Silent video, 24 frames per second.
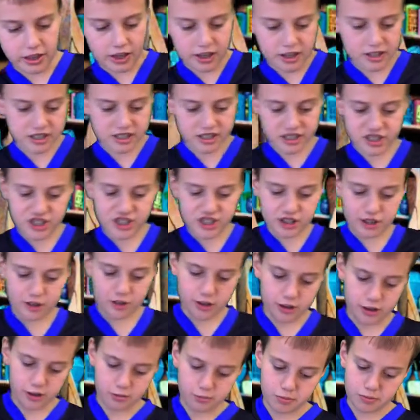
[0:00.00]
oxygen
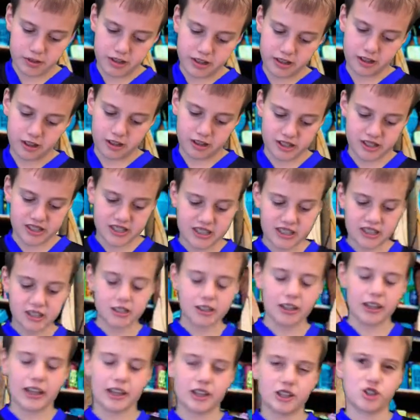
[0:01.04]
group, there are
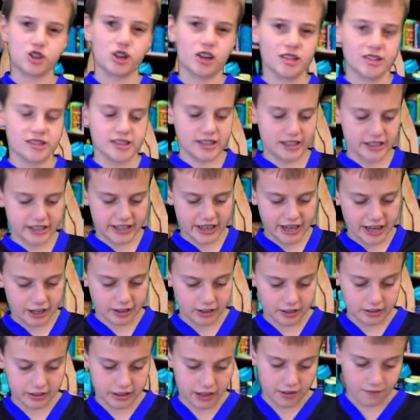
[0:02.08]
6 electrons in the
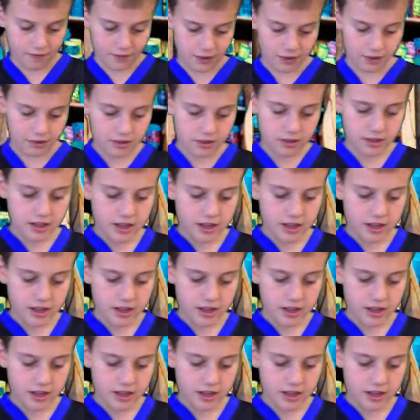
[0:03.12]
outer level,